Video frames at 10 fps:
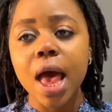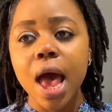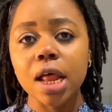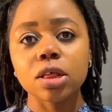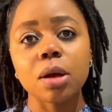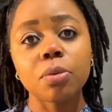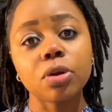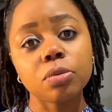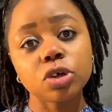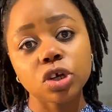and so I'm going
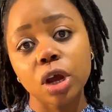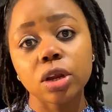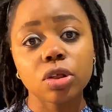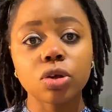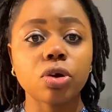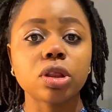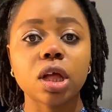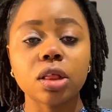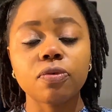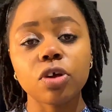to be sharing this
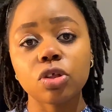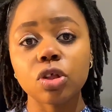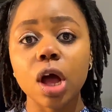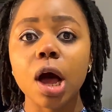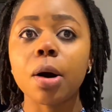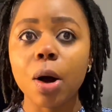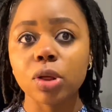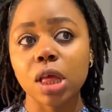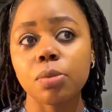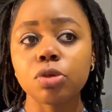content for you to know how I
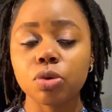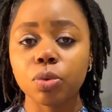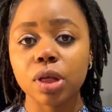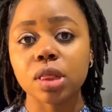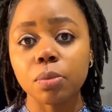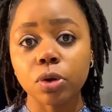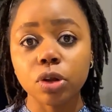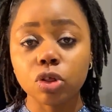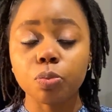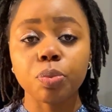was able to raise the money
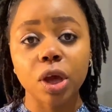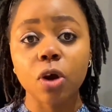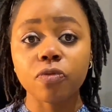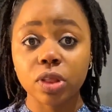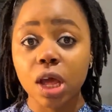to pay off